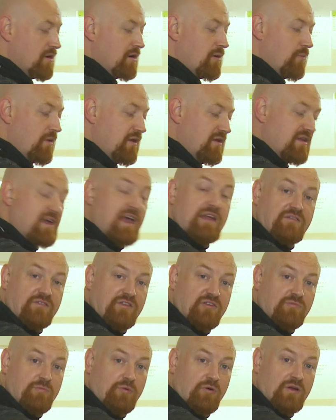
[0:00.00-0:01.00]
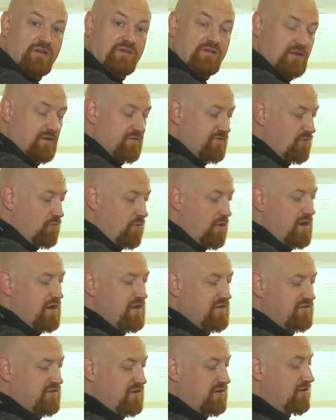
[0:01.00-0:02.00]
and when they get to this point, if the
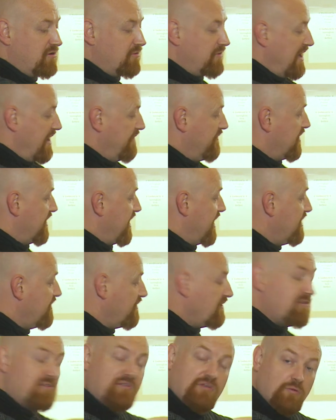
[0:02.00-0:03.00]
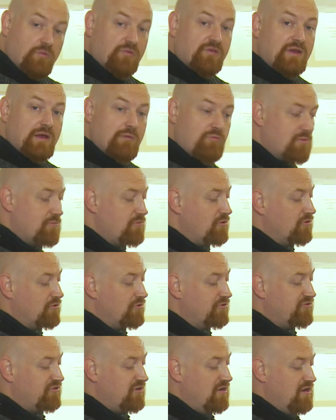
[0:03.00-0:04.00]
wires are not having anything to do with the neighbouring
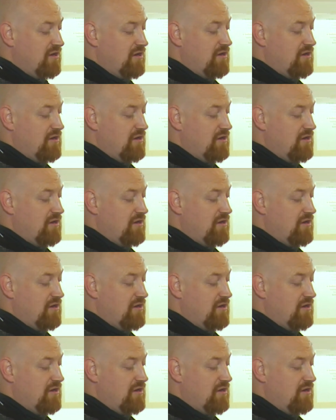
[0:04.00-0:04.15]
boards,